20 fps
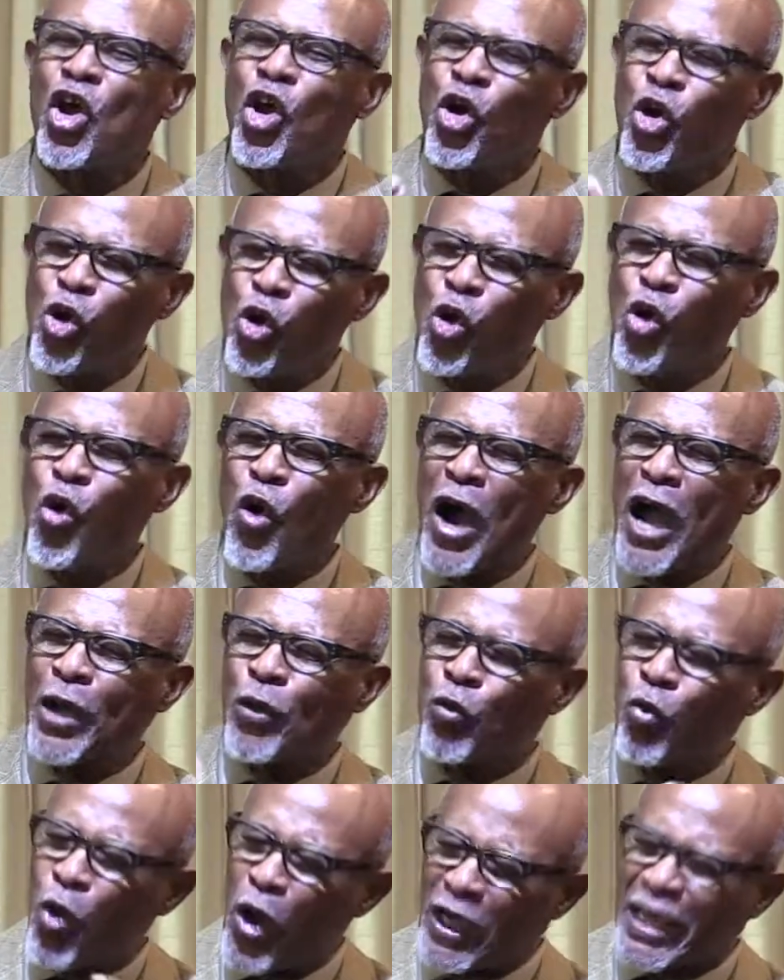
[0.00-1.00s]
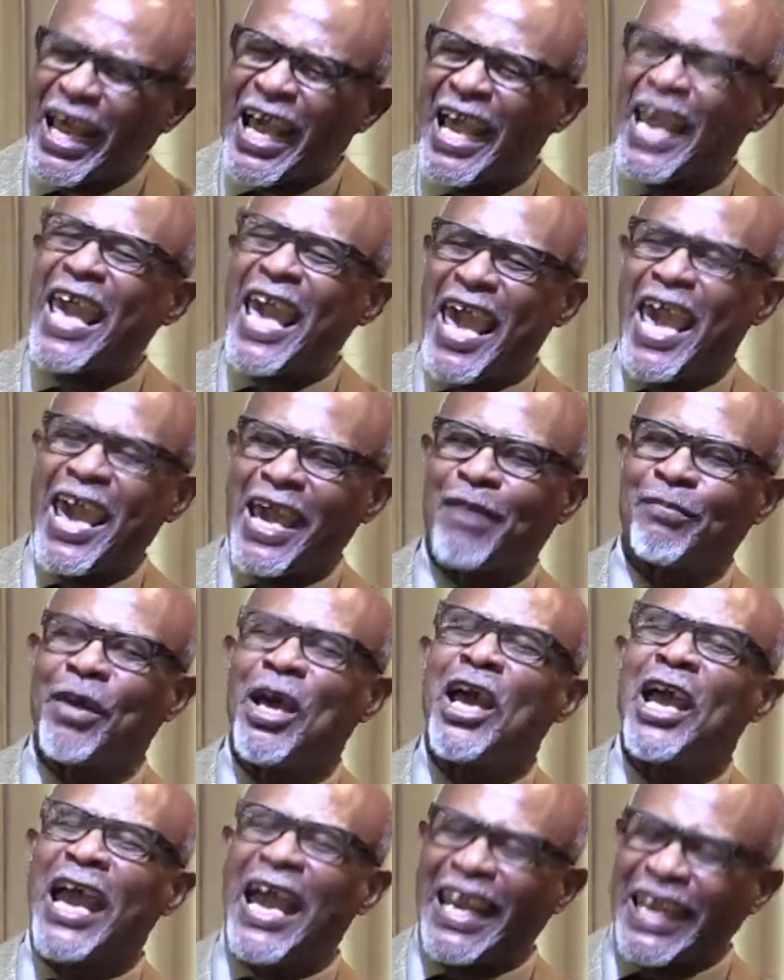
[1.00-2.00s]
who and what I am,
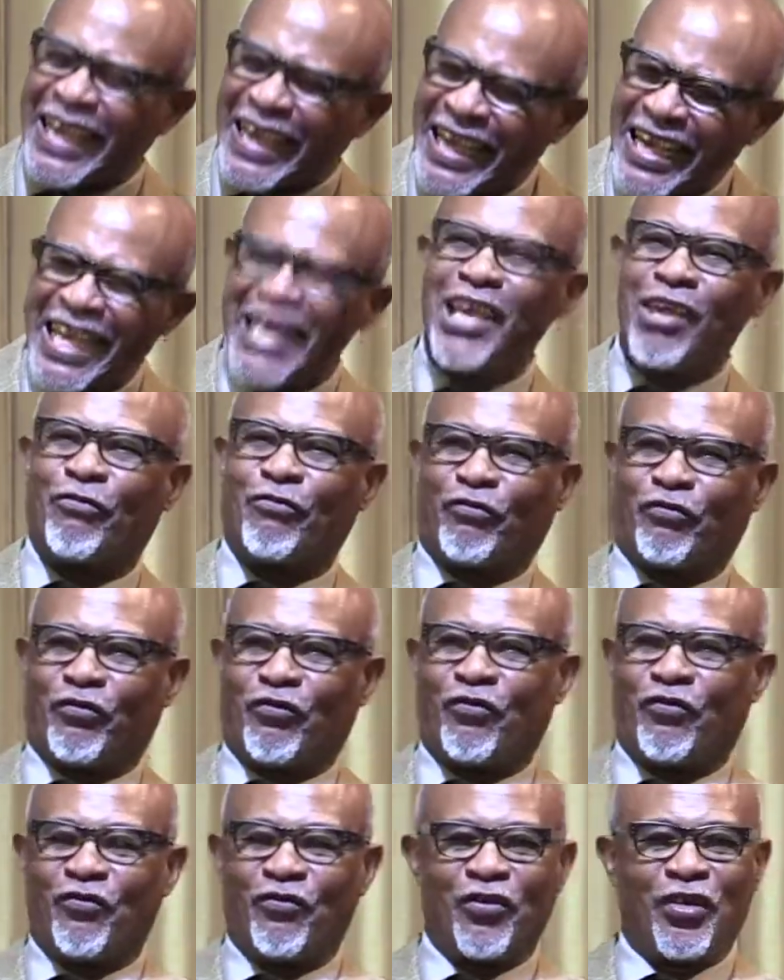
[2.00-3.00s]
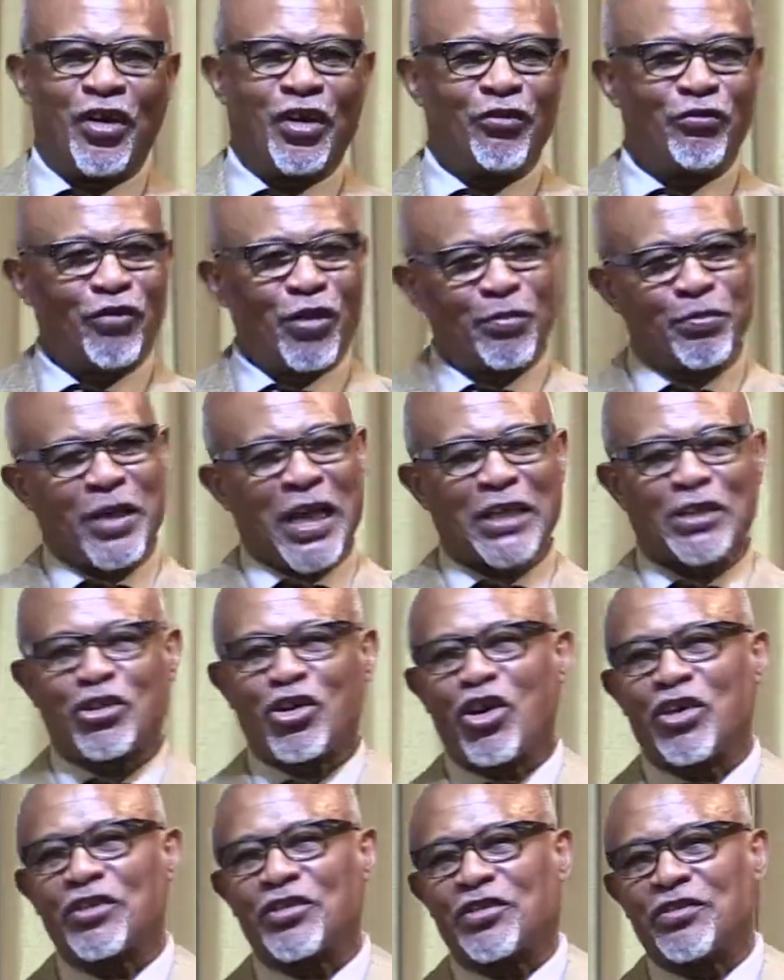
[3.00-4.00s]
and lived from that
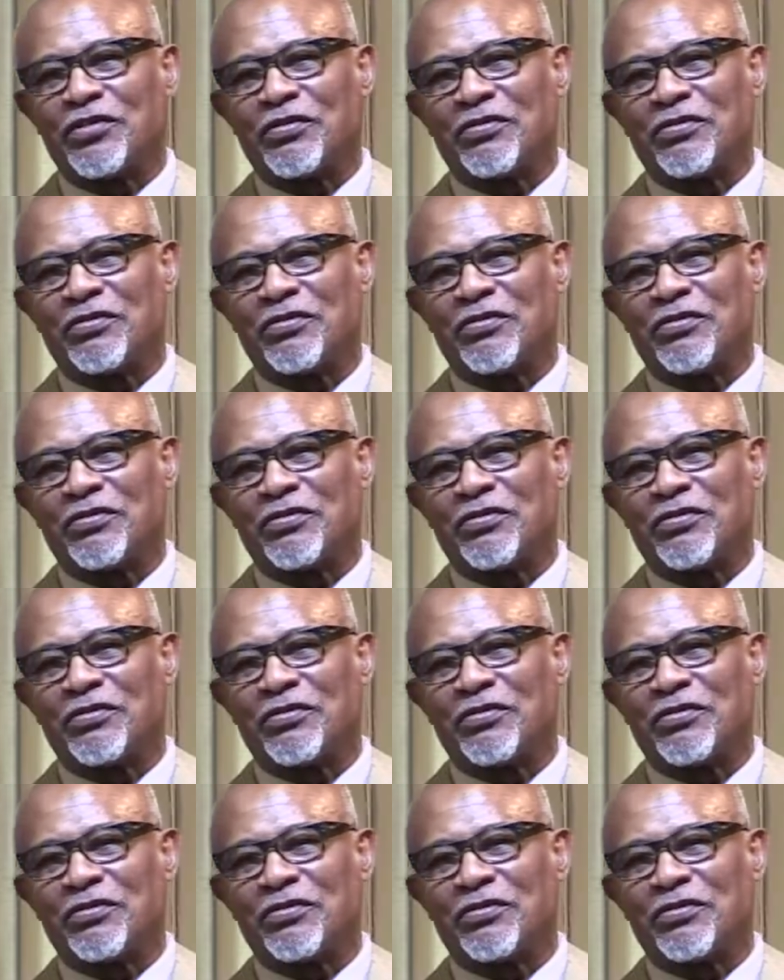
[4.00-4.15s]
context.